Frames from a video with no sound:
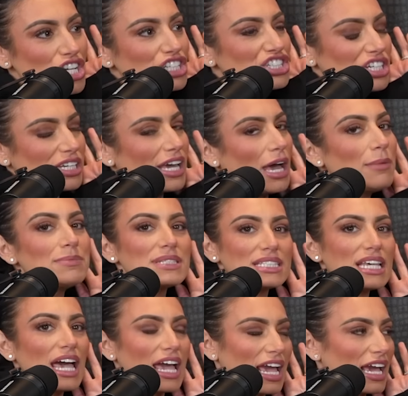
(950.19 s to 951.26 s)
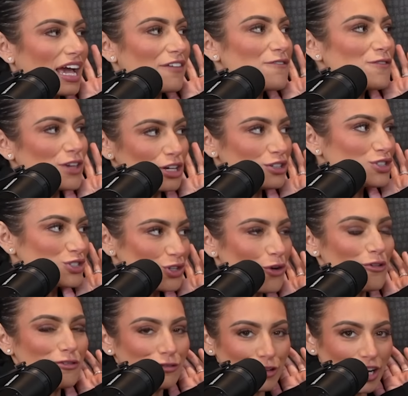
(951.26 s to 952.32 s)
she kept saying, I feel
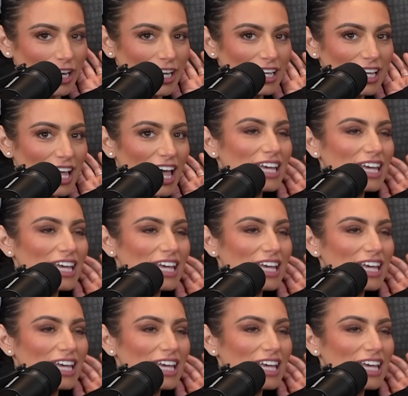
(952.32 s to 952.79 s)
so free.